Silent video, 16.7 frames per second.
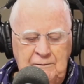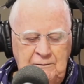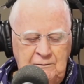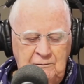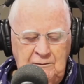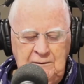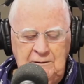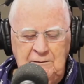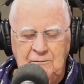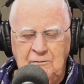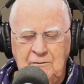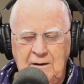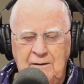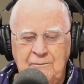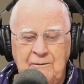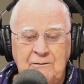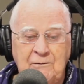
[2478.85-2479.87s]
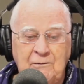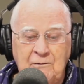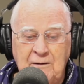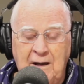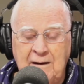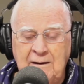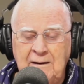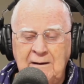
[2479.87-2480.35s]
Do you see yourself as
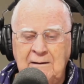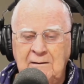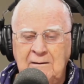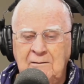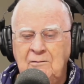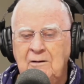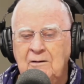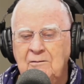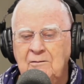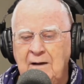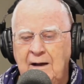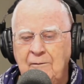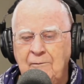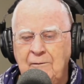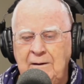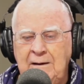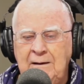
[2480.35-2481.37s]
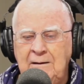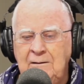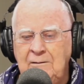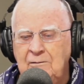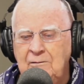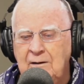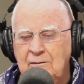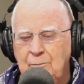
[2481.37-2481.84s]
Chinese, as
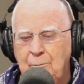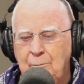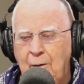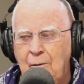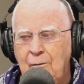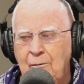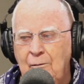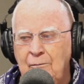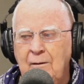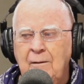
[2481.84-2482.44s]
Taiwanese, as both?